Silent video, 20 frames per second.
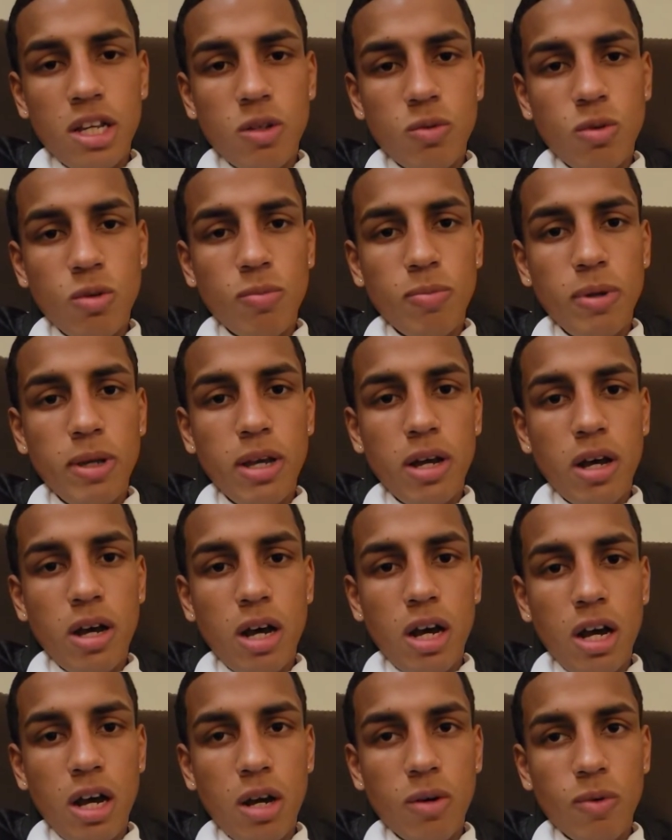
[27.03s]
It will be a,
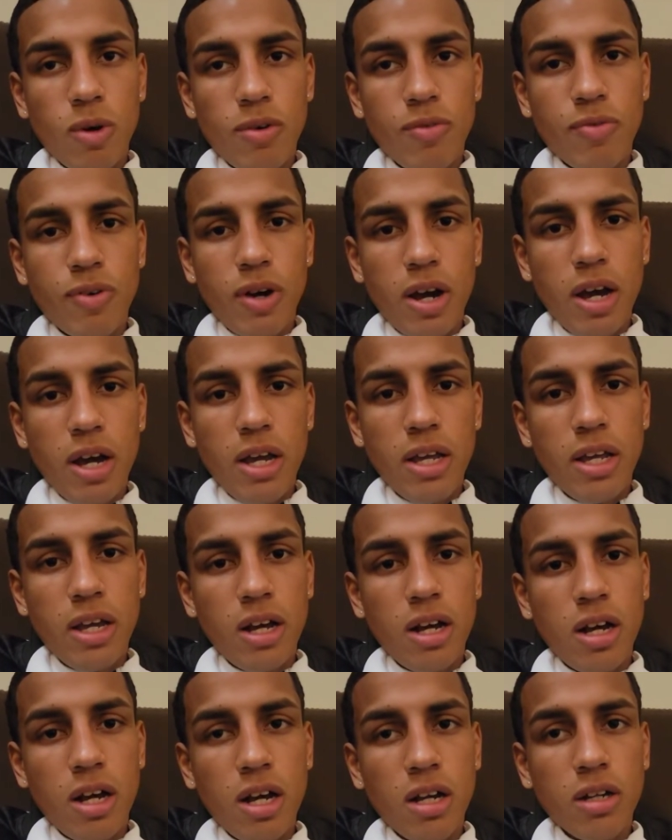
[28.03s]
a great fight,
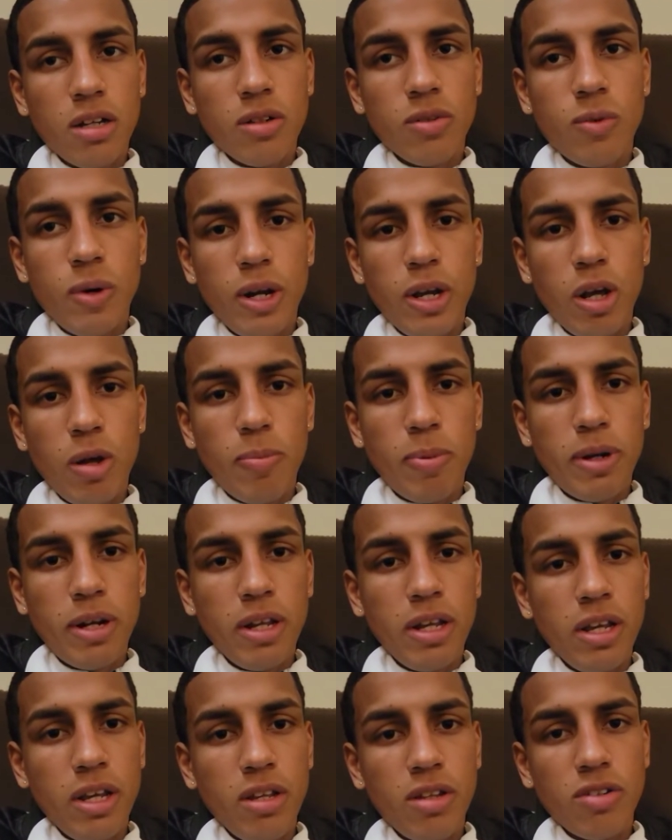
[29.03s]
a great
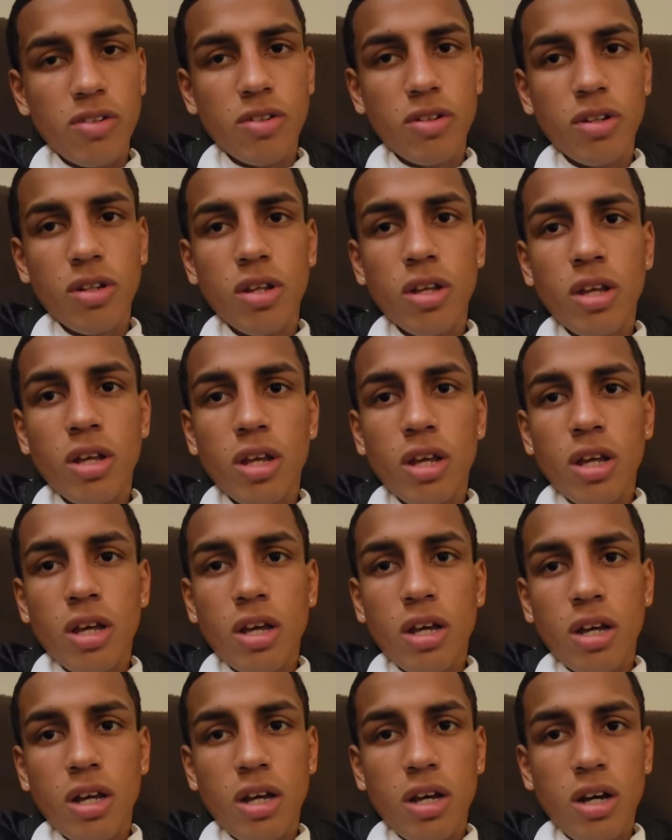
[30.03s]
opening. He's
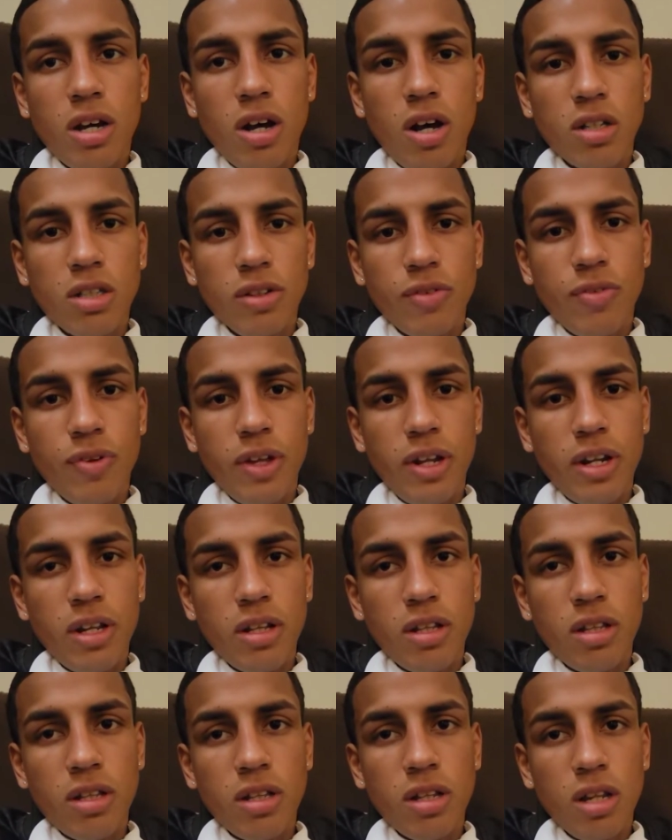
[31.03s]
uh,
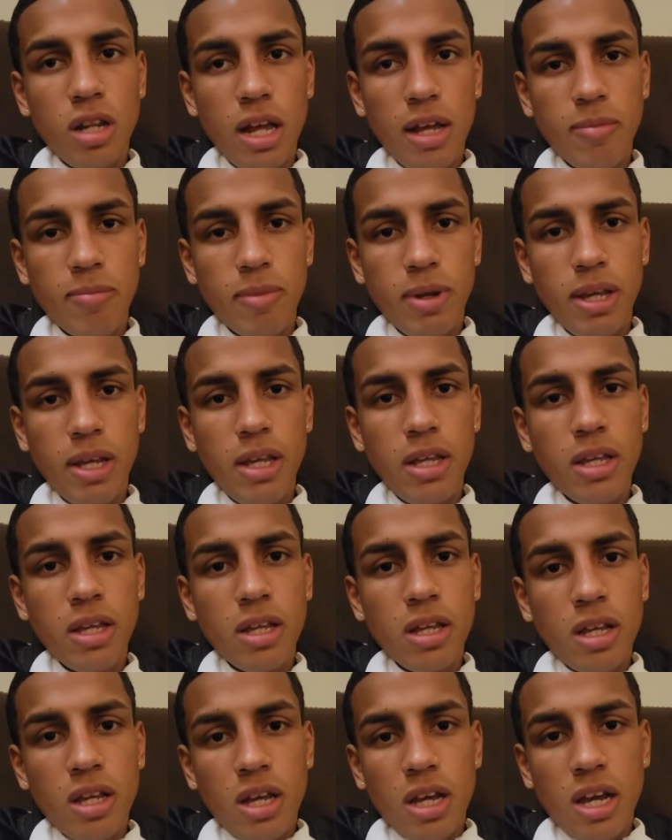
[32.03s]
undefeated like me.
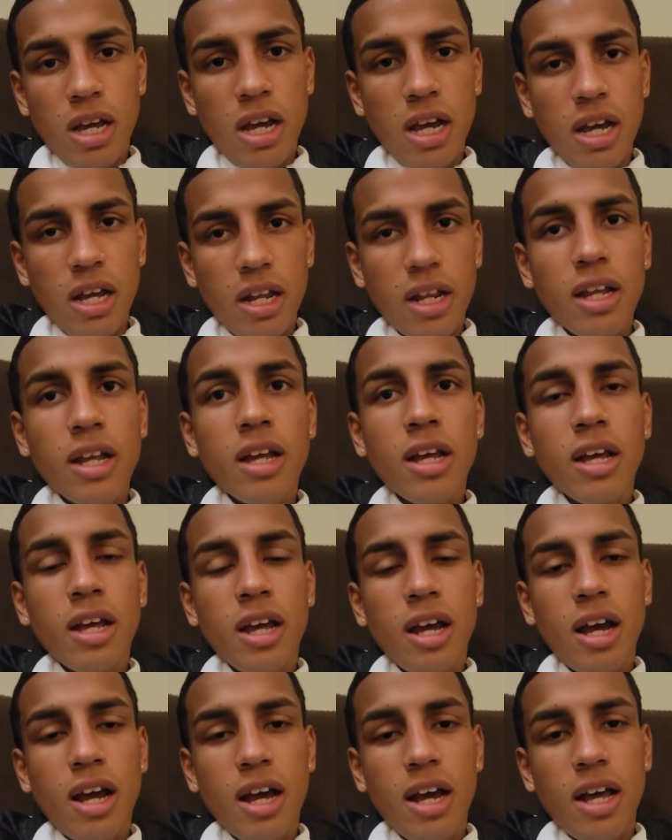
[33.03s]
Right.
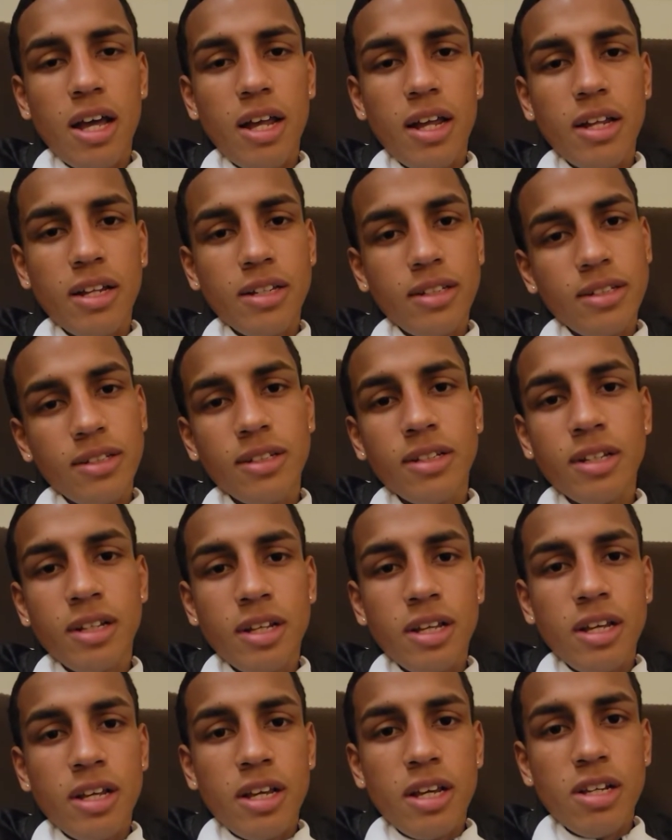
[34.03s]
And, and,
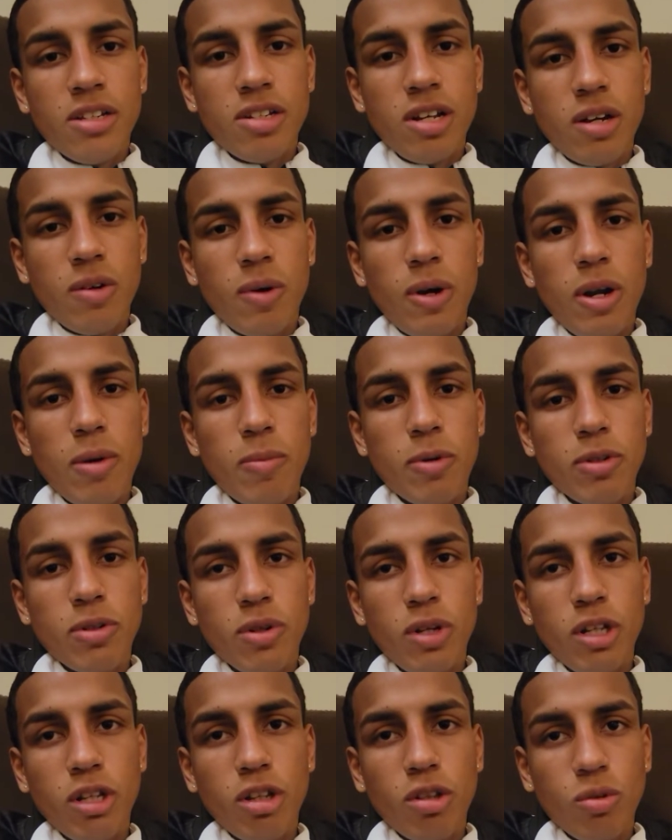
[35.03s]
it's a great
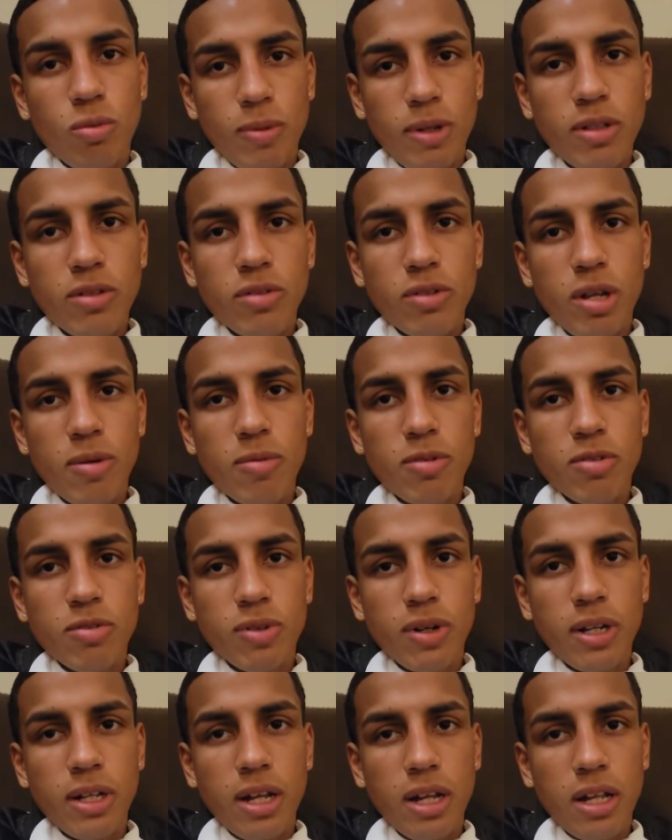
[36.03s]
opportunity to me to
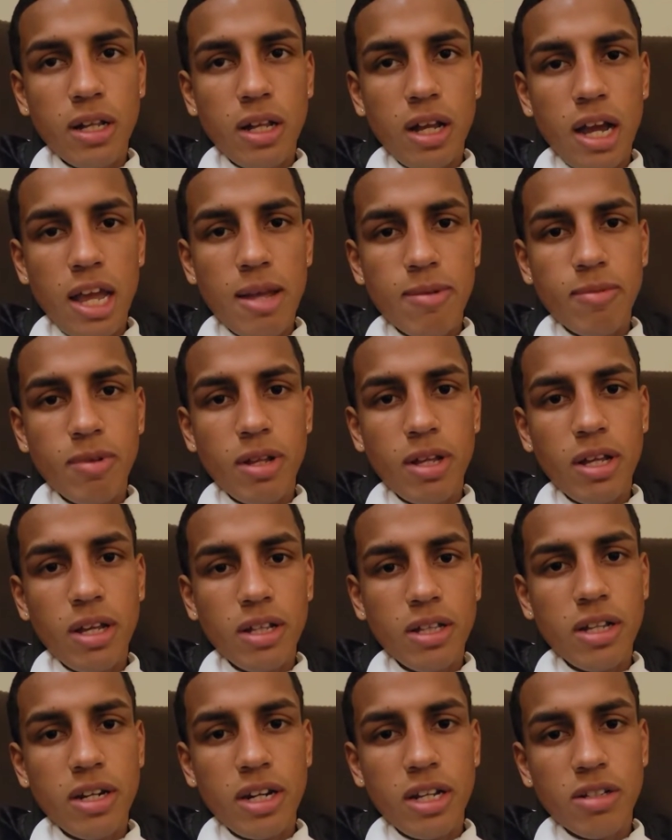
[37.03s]
demonstrate that I am the,
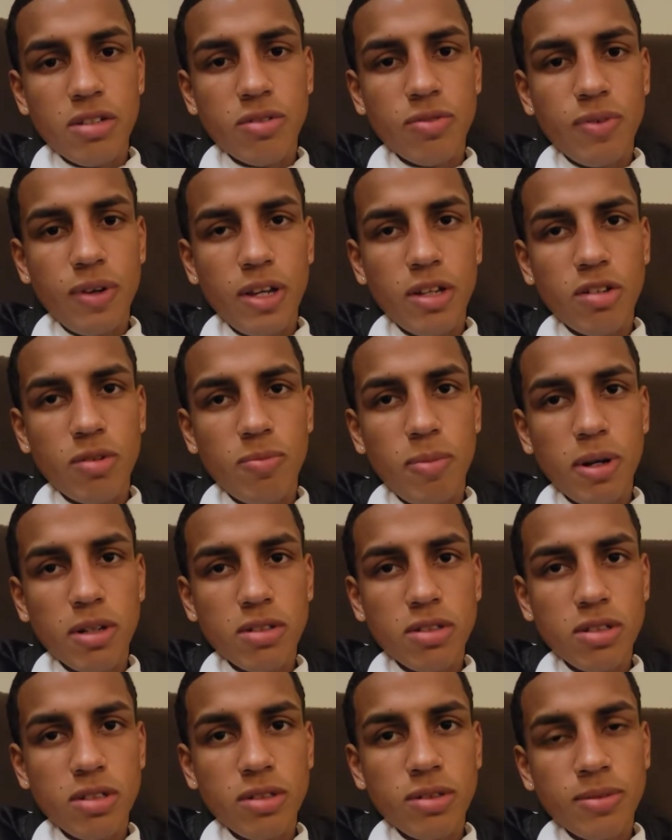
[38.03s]
the best phase of
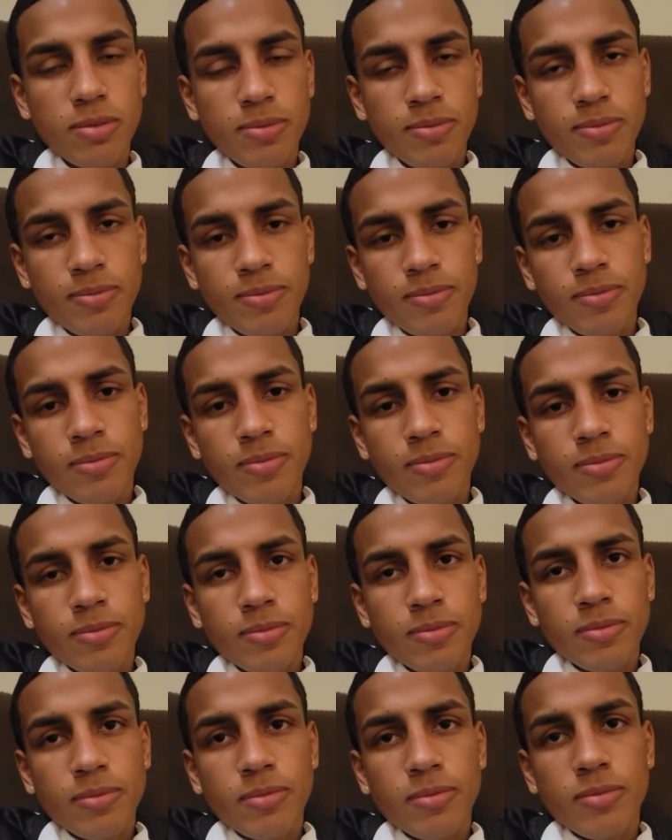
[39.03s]
boxing. Right. Is this your
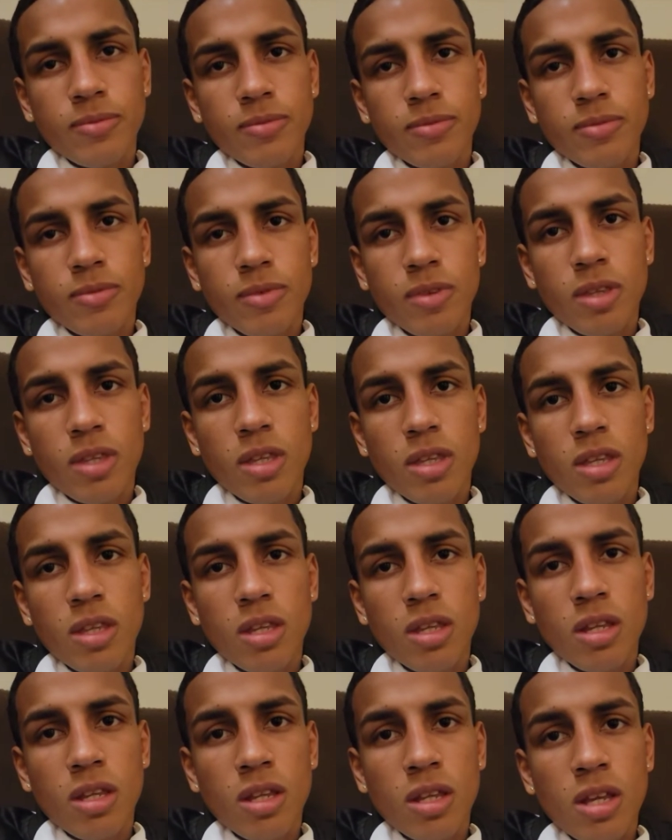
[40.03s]
first time fighting in New
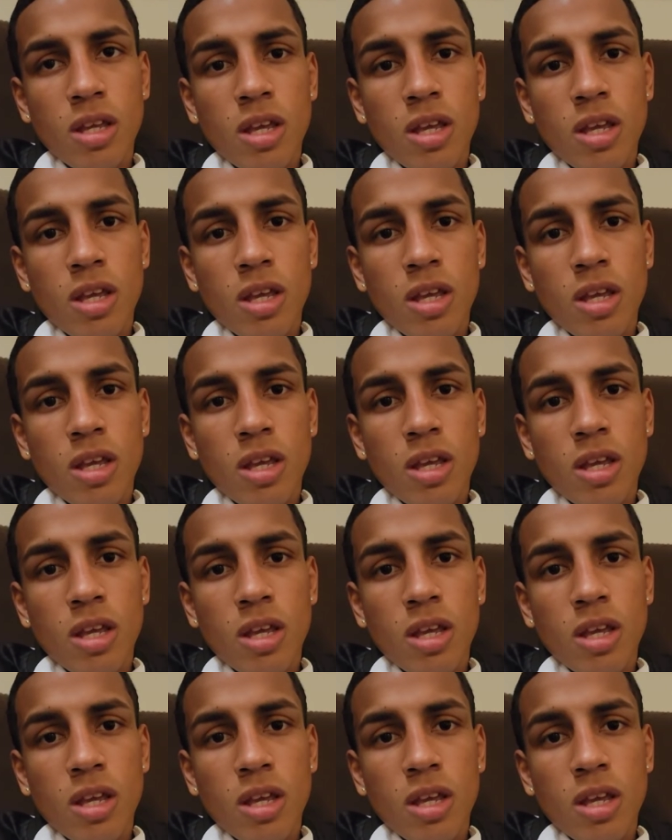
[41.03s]
York?